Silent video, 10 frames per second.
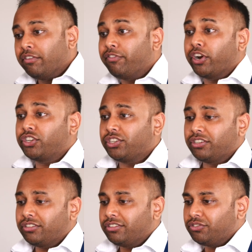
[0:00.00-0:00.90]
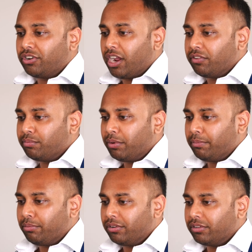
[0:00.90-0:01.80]
Friction drives
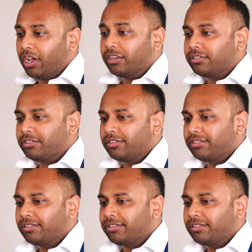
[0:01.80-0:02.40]
people nuts.